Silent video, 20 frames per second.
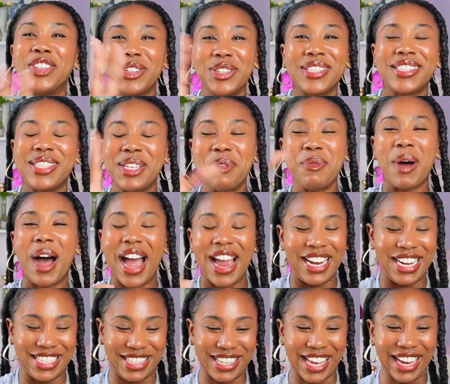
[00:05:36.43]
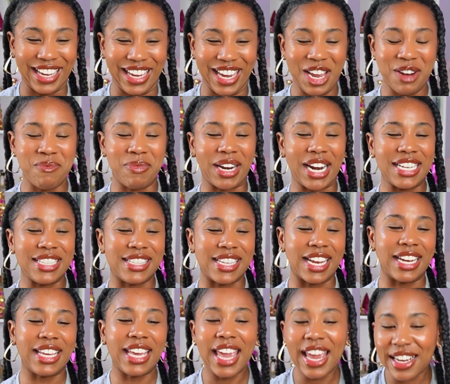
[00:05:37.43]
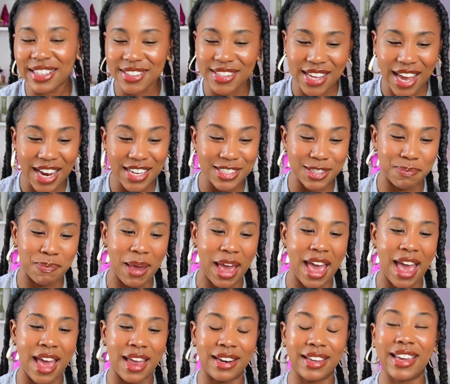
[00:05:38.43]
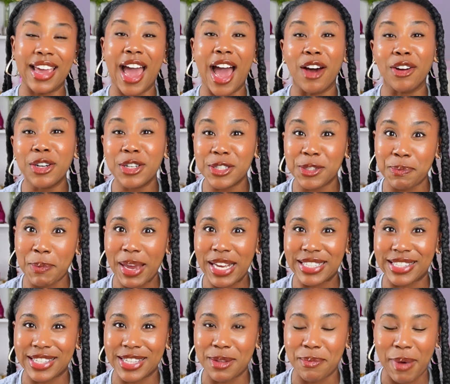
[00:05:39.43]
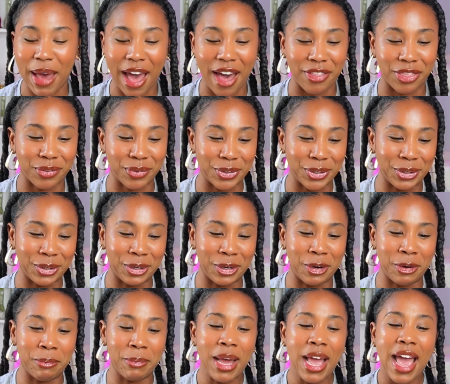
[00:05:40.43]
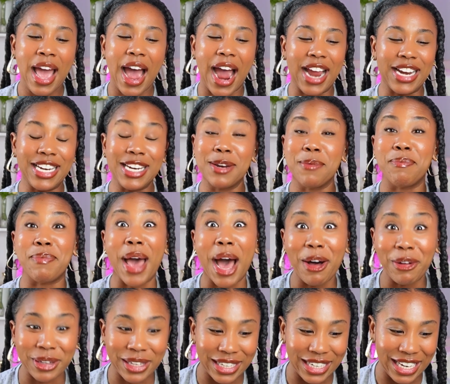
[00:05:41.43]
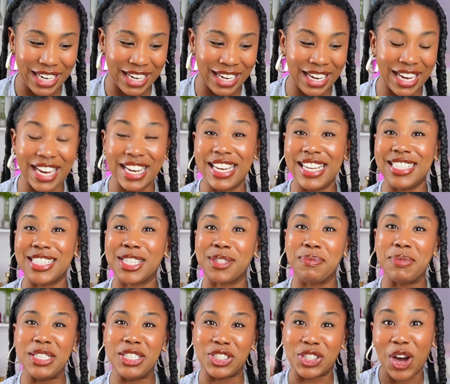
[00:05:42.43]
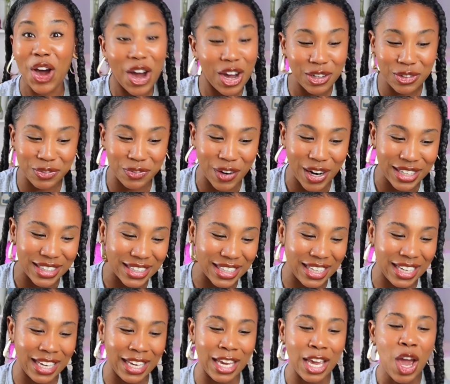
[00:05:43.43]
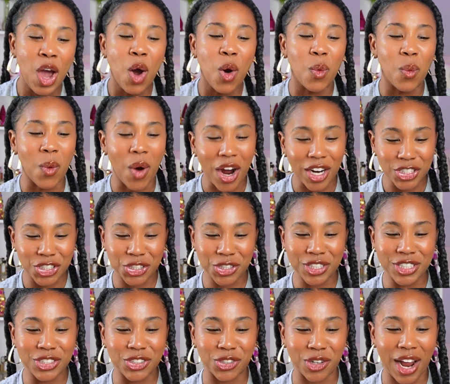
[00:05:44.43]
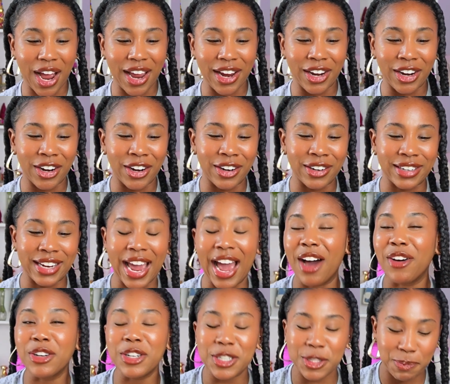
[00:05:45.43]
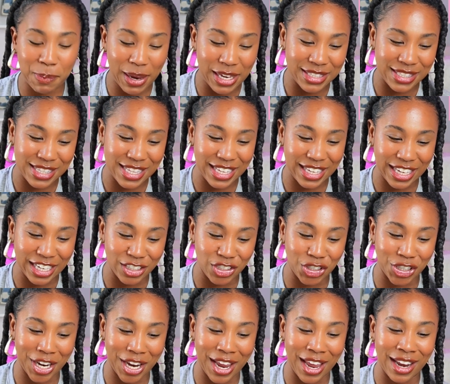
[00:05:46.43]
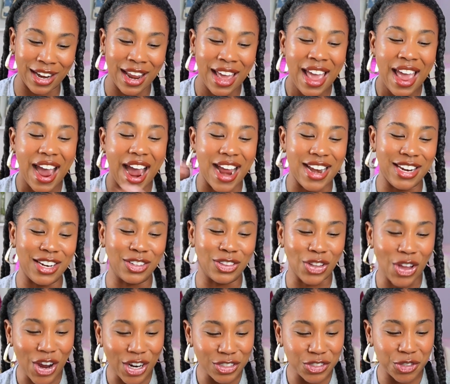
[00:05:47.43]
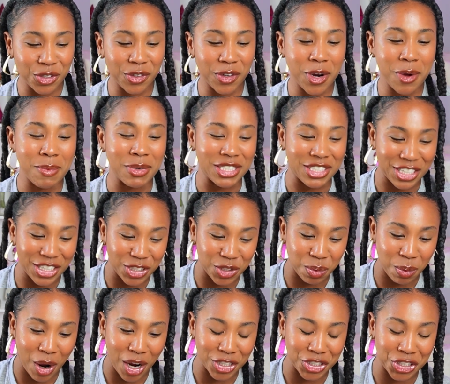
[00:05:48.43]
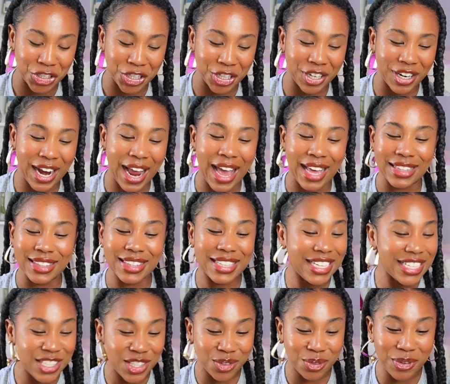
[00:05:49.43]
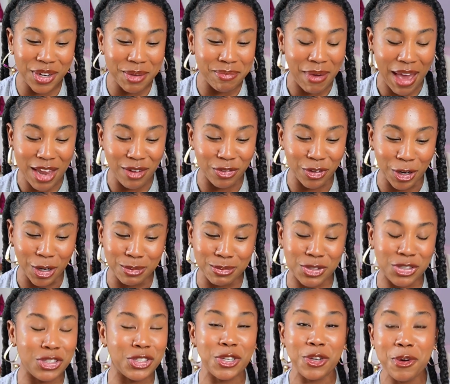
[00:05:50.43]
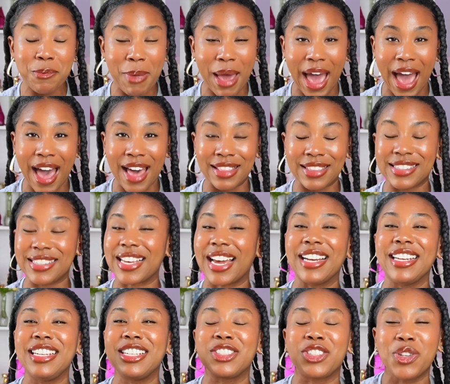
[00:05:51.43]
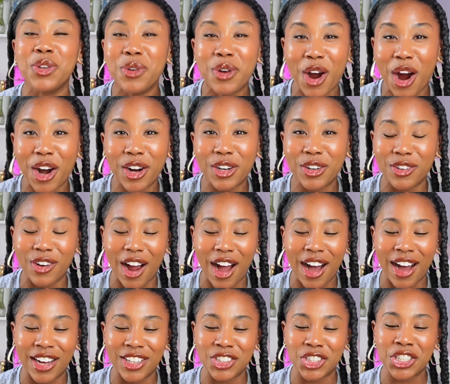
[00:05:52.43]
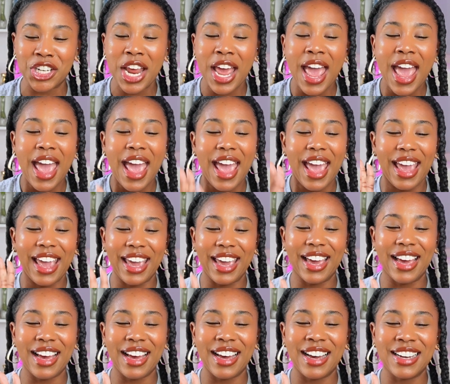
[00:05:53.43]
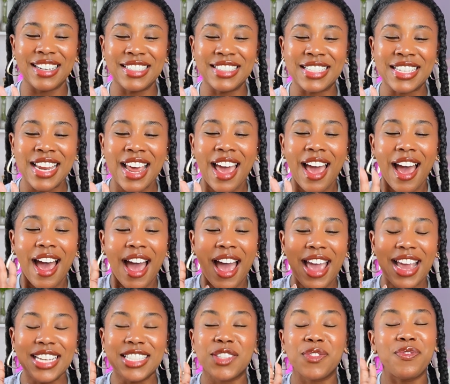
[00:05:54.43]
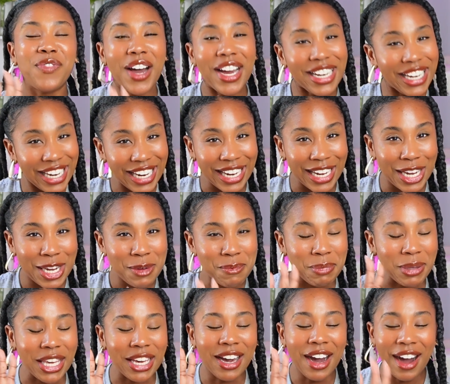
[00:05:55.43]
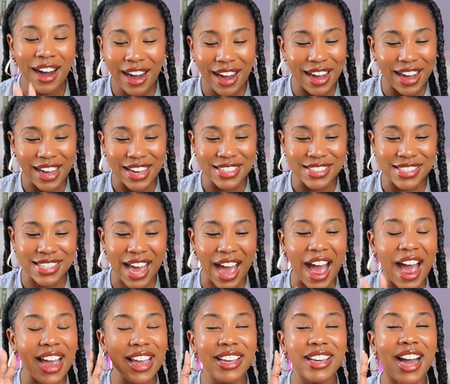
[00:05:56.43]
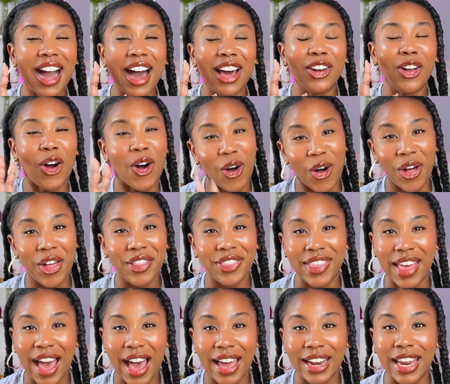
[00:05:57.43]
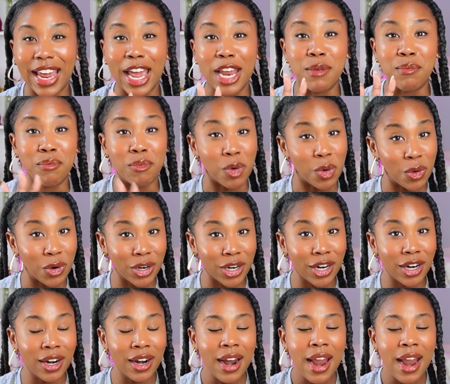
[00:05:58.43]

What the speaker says: see why in a second. But I said king size bed, counter space in the bathroom. I need a balcony. It needs to be dog friendly, washer and dryer, counter space in the kitchen. I need a laundry room, a dishwasher, at least 3 bedrooms, 2 baths. I need a 2-car garage. And it's funny because I got all that and more